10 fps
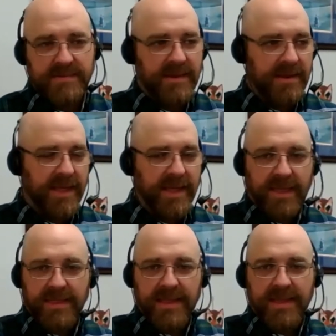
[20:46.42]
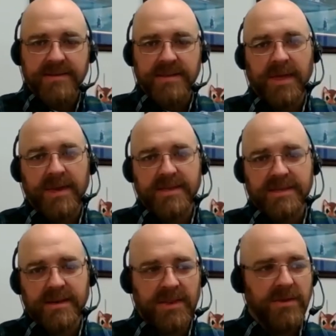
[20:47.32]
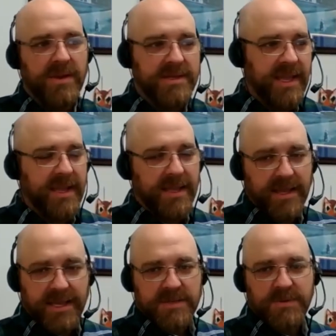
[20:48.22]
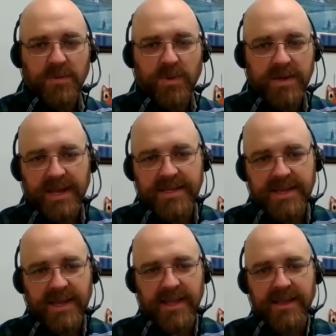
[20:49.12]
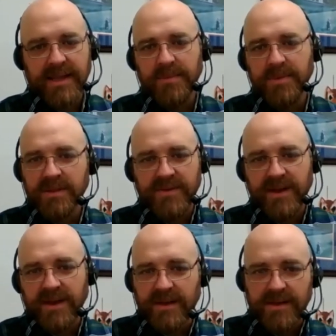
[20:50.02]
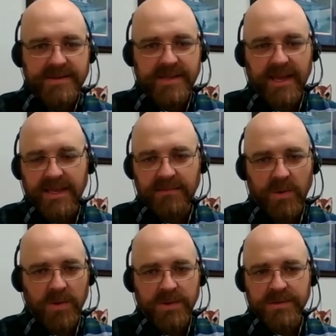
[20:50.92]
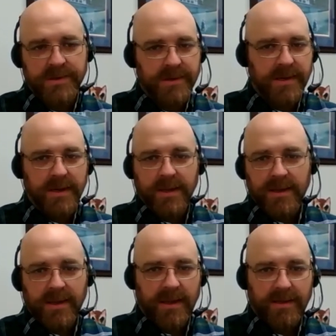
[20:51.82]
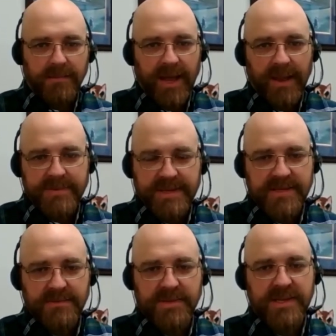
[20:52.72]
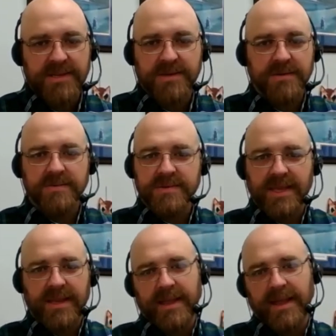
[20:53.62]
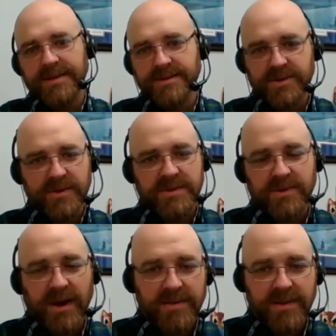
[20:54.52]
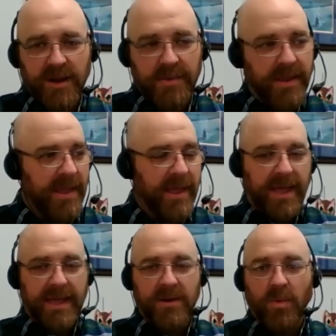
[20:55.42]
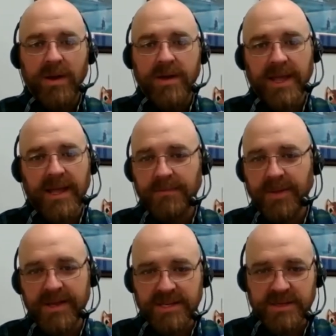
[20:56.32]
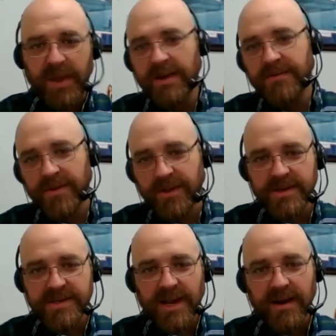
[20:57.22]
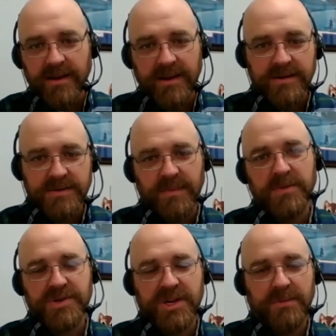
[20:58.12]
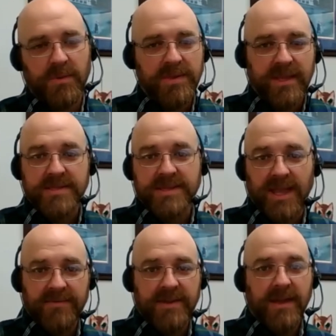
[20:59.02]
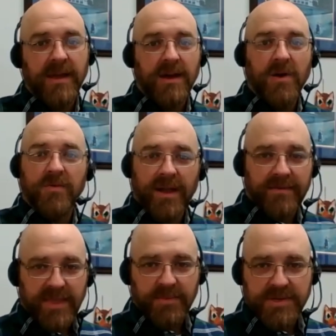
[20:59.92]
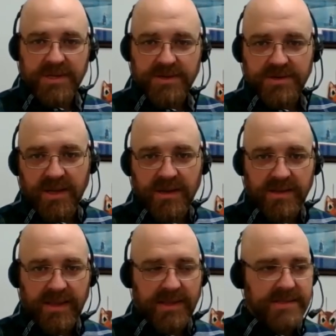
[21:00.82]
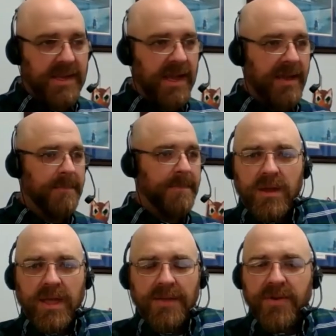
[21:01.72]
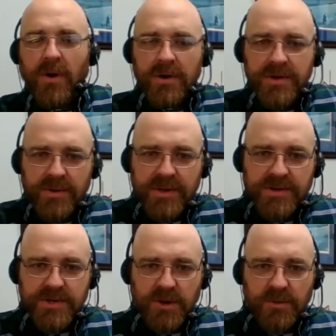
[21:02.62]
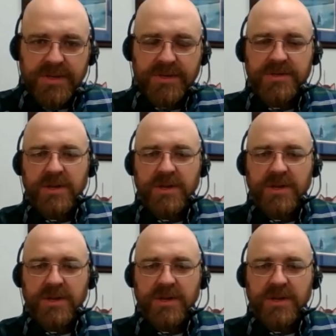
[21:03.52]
unlike anything else in medicine. I mean, you can spend one day taking a couple of unsightly moles or biopsying some potential skin cancers, doing some cryotherapy, and in one day the patient's paid for their entire year's membership and what they saved over having that procedure done on the inside. If you aren't doing surgical procedures